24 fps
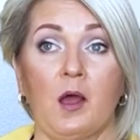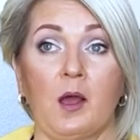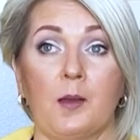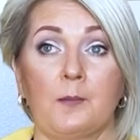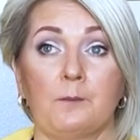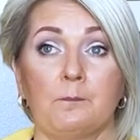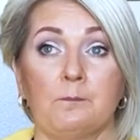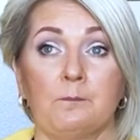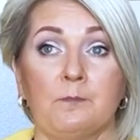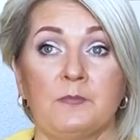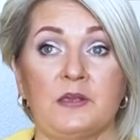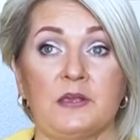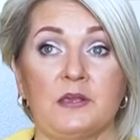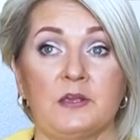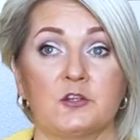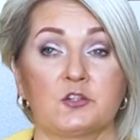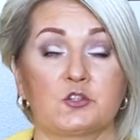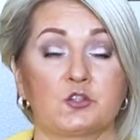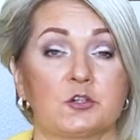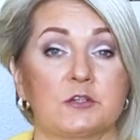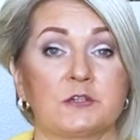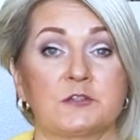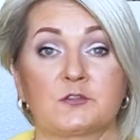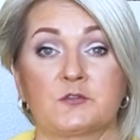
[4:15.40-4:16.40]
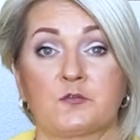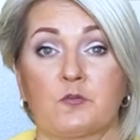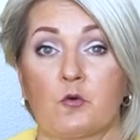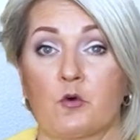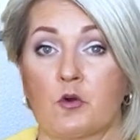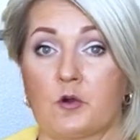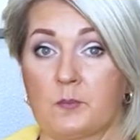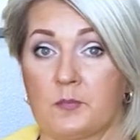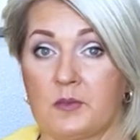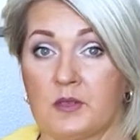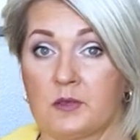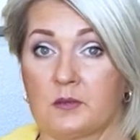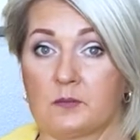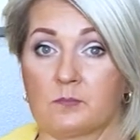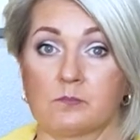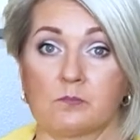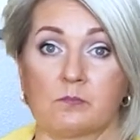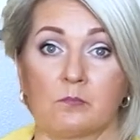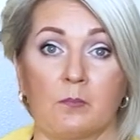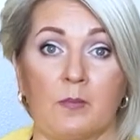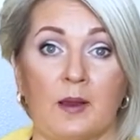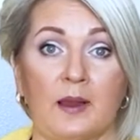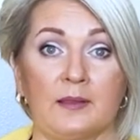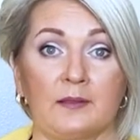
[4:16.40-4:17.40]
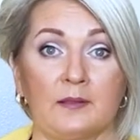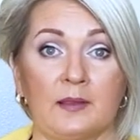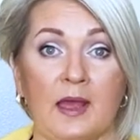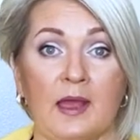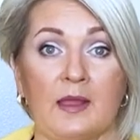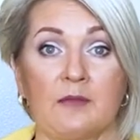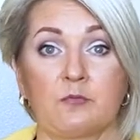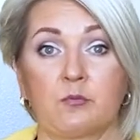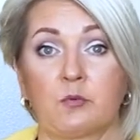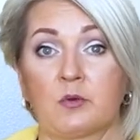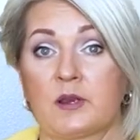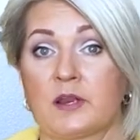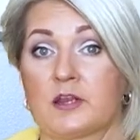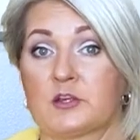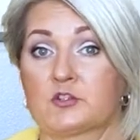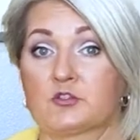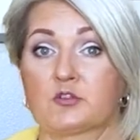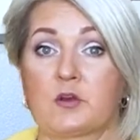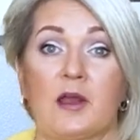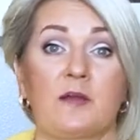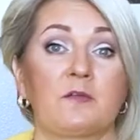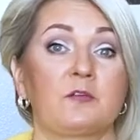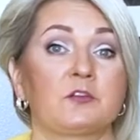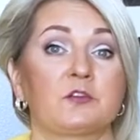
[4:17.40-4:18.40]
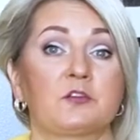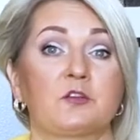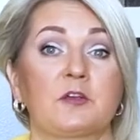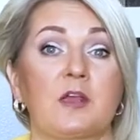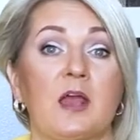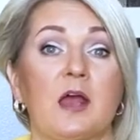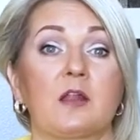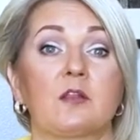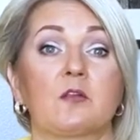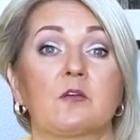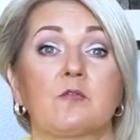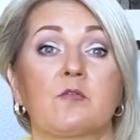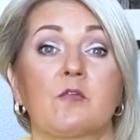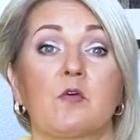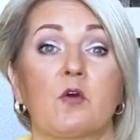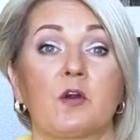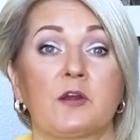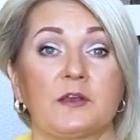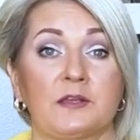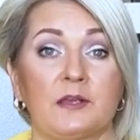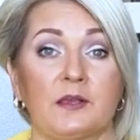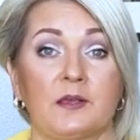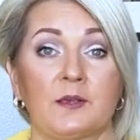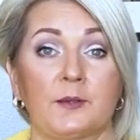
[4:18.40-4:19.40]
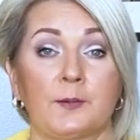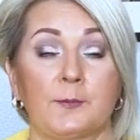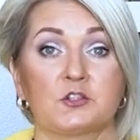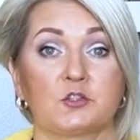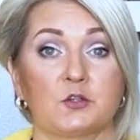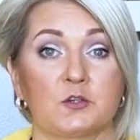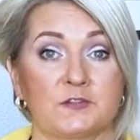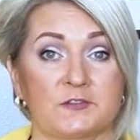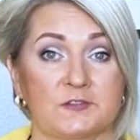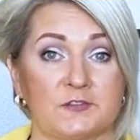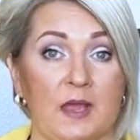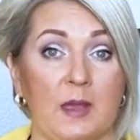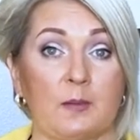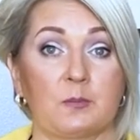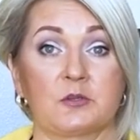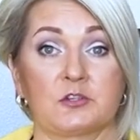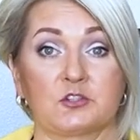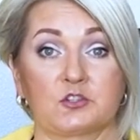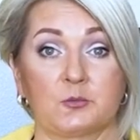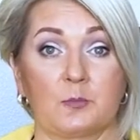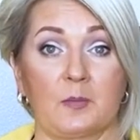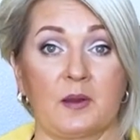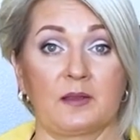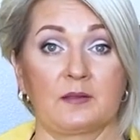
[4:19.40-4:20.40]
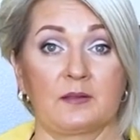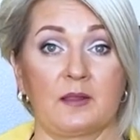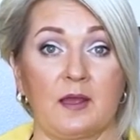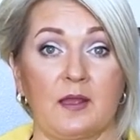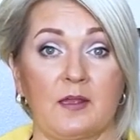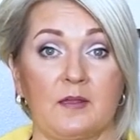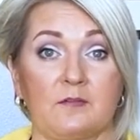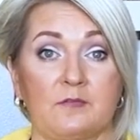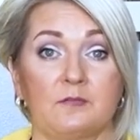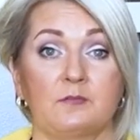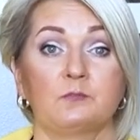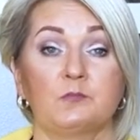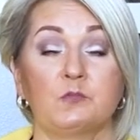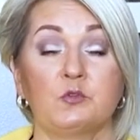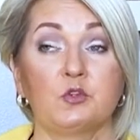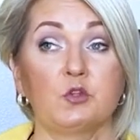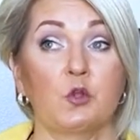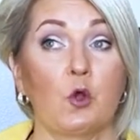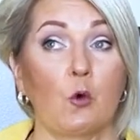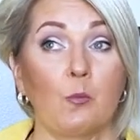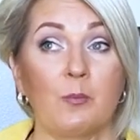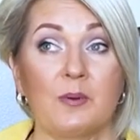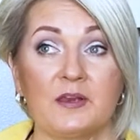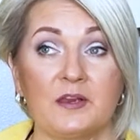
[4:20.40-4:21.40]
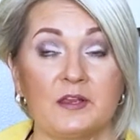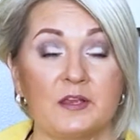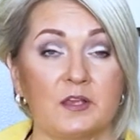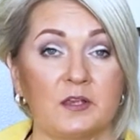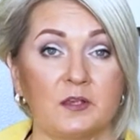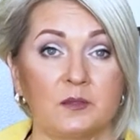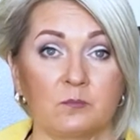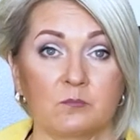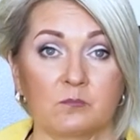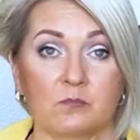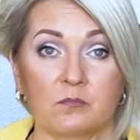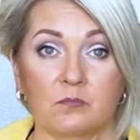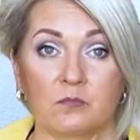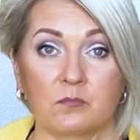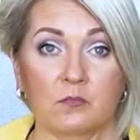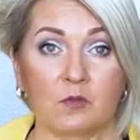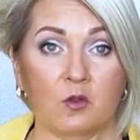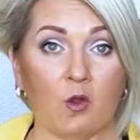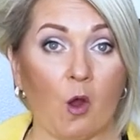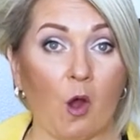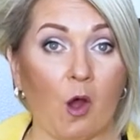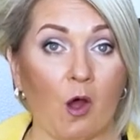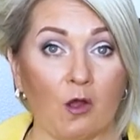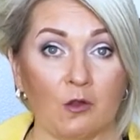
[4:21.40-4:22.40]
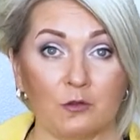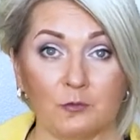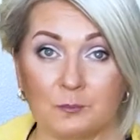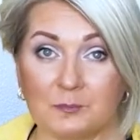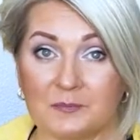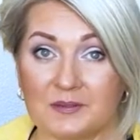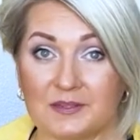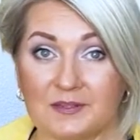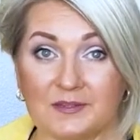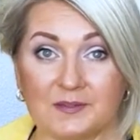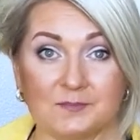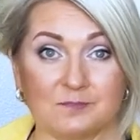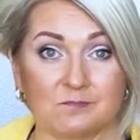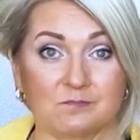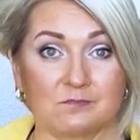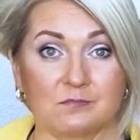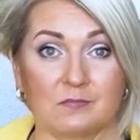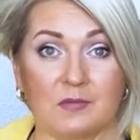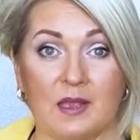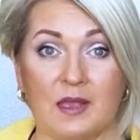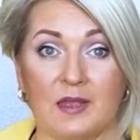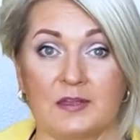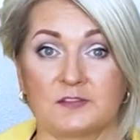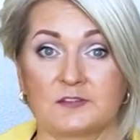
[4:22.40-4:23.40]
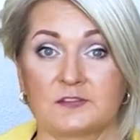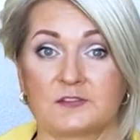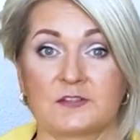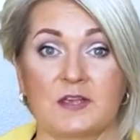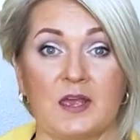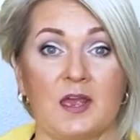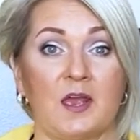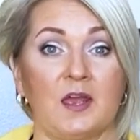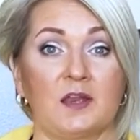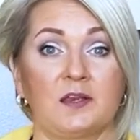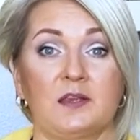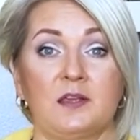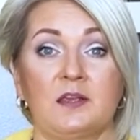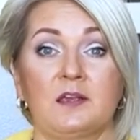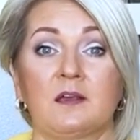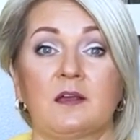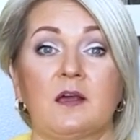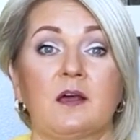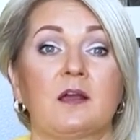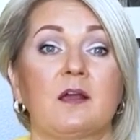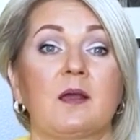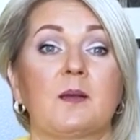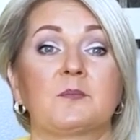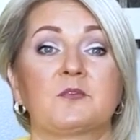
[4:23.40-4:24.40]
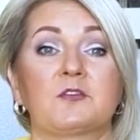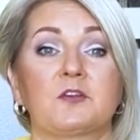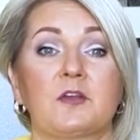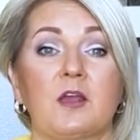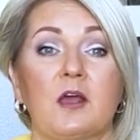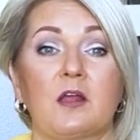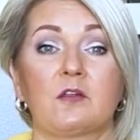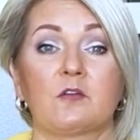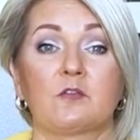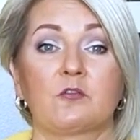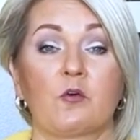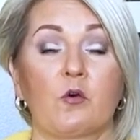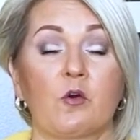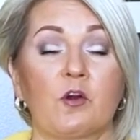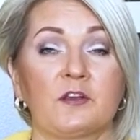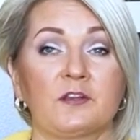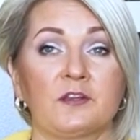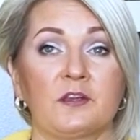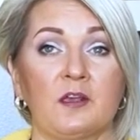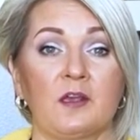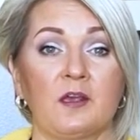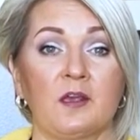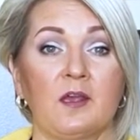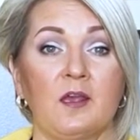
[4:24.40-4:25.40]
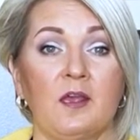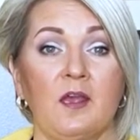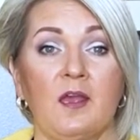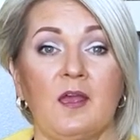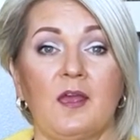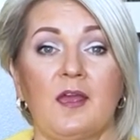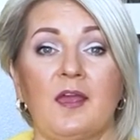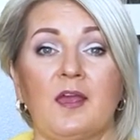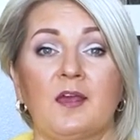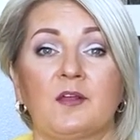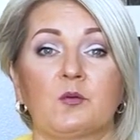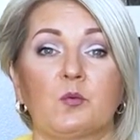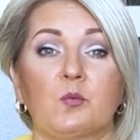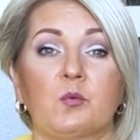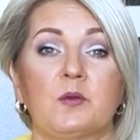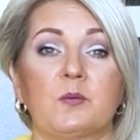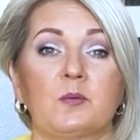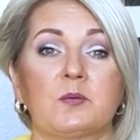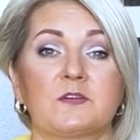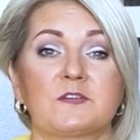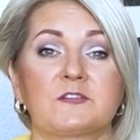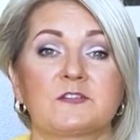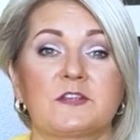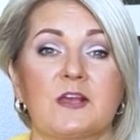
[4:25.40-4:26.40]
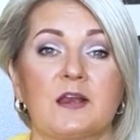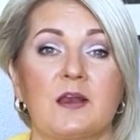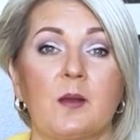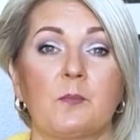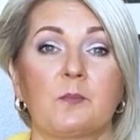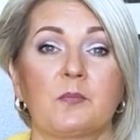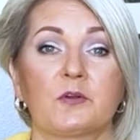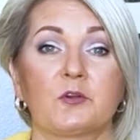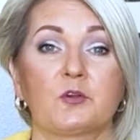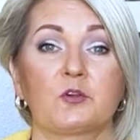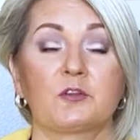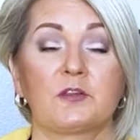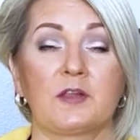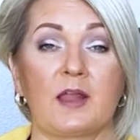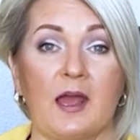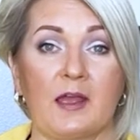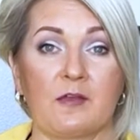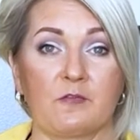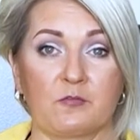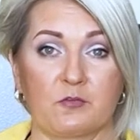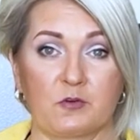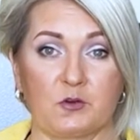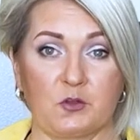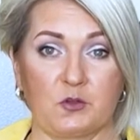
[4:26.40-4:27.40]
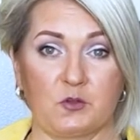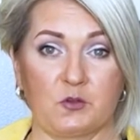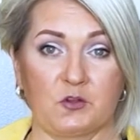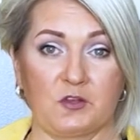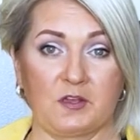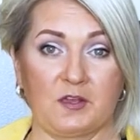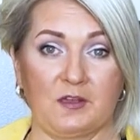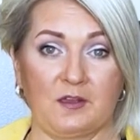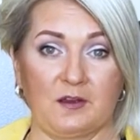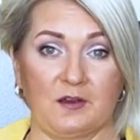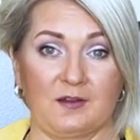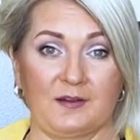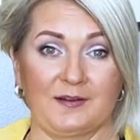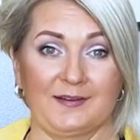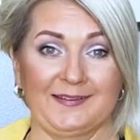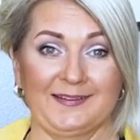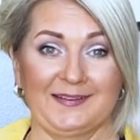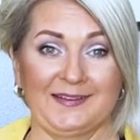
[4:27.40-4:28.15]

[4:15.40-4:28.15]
me transforming my life when I traveled to California to establish my life. Nobody called me and said, Inga, come to California and we will set up a good life for you here.